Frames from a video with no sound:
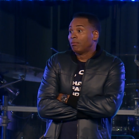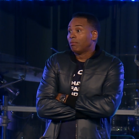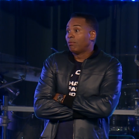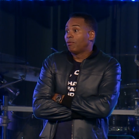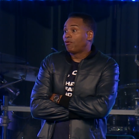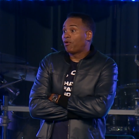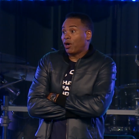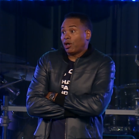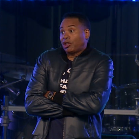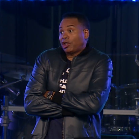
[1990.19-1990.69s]

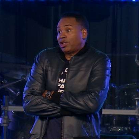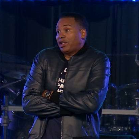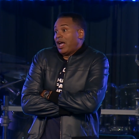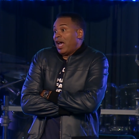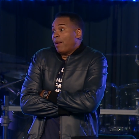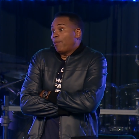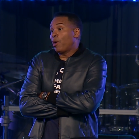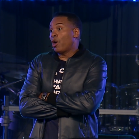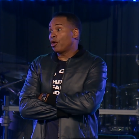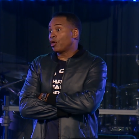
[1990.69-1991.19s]
First
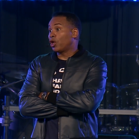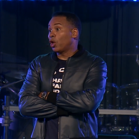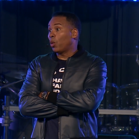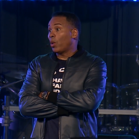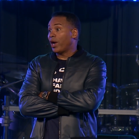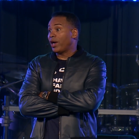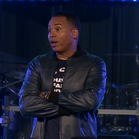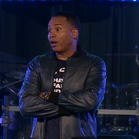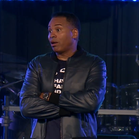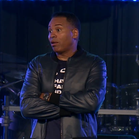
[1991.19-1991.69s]
step on your
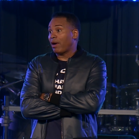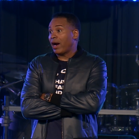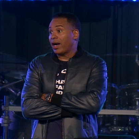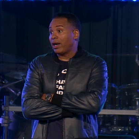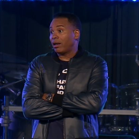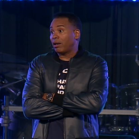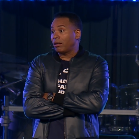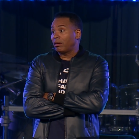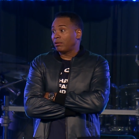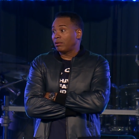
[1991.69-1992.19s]
way to
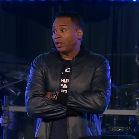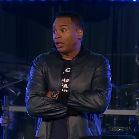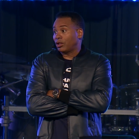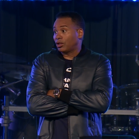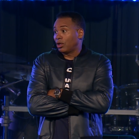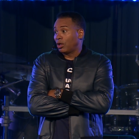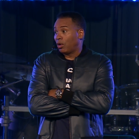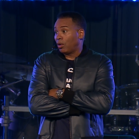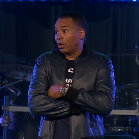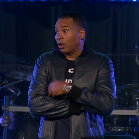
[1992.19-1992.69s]
greater
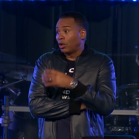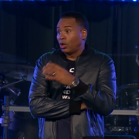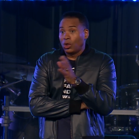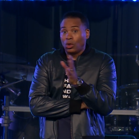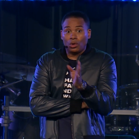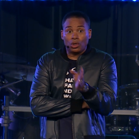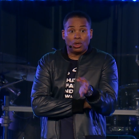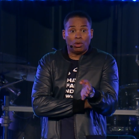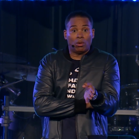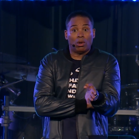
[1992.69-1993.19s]
is knowing
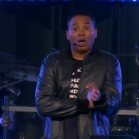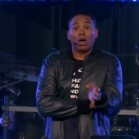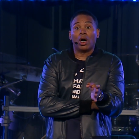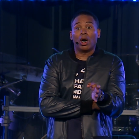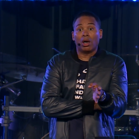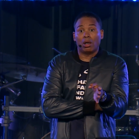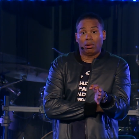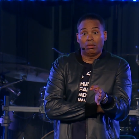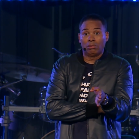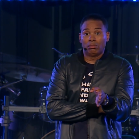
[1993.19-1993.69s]
who you
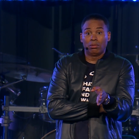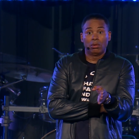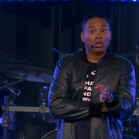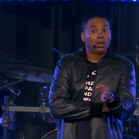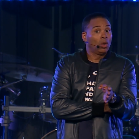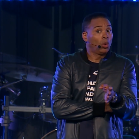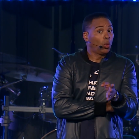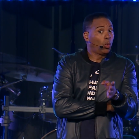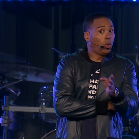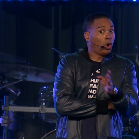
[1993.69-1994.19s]
are.
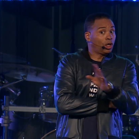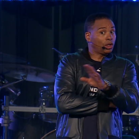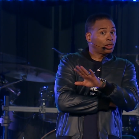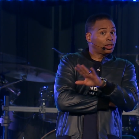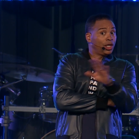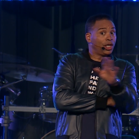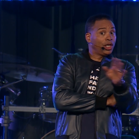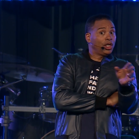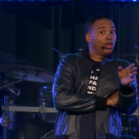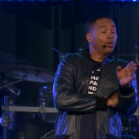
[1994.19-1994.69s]
Worst
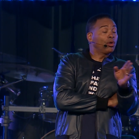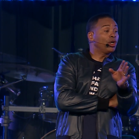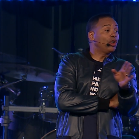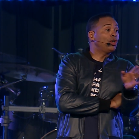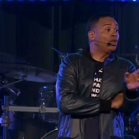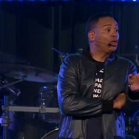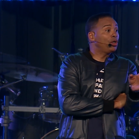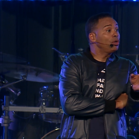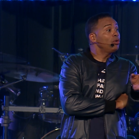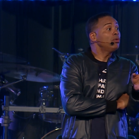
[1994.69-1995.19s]
thing you can
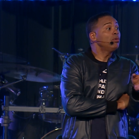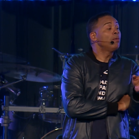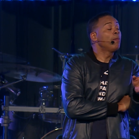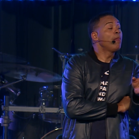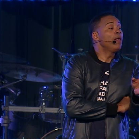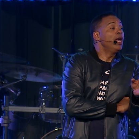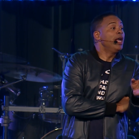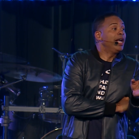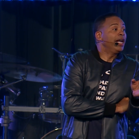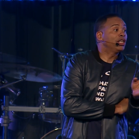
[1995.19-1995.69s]
do
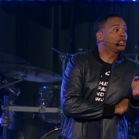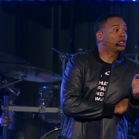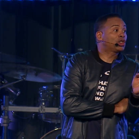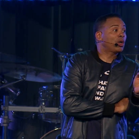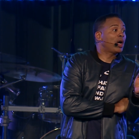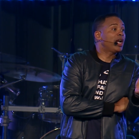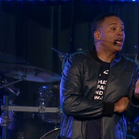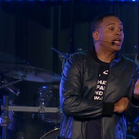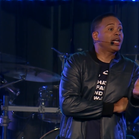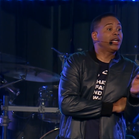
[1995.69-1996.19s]
is
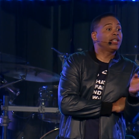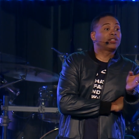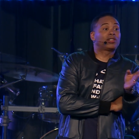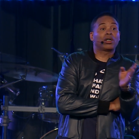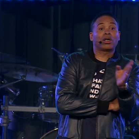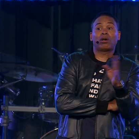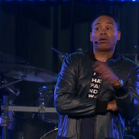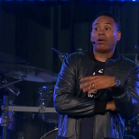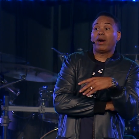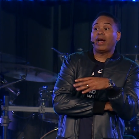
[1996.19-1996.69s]
try to get to
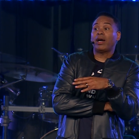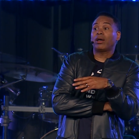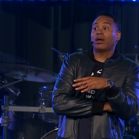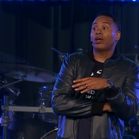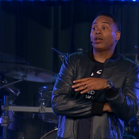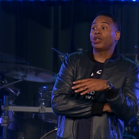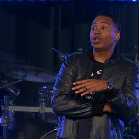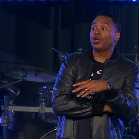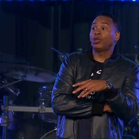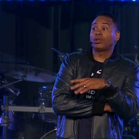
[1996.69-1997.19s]

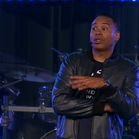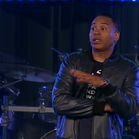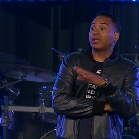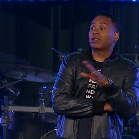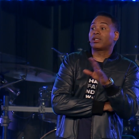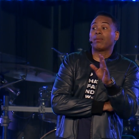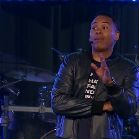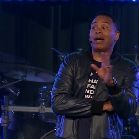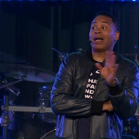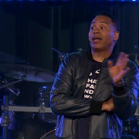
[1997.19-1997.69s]
greater using
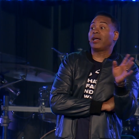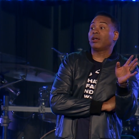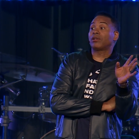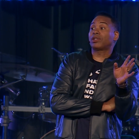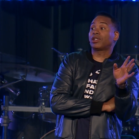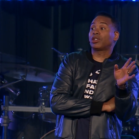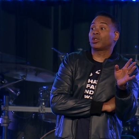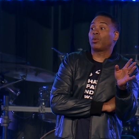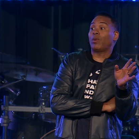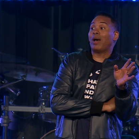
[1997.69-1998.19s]
somebody
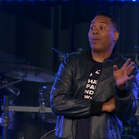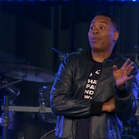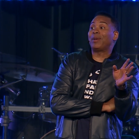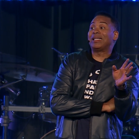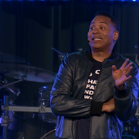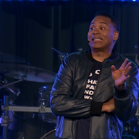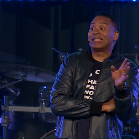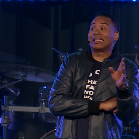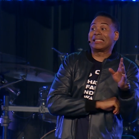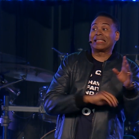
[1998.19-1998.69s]
else's
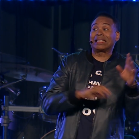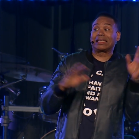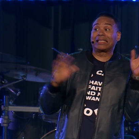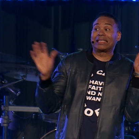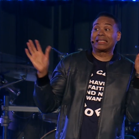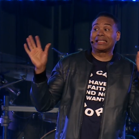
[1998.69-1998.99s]
weapons.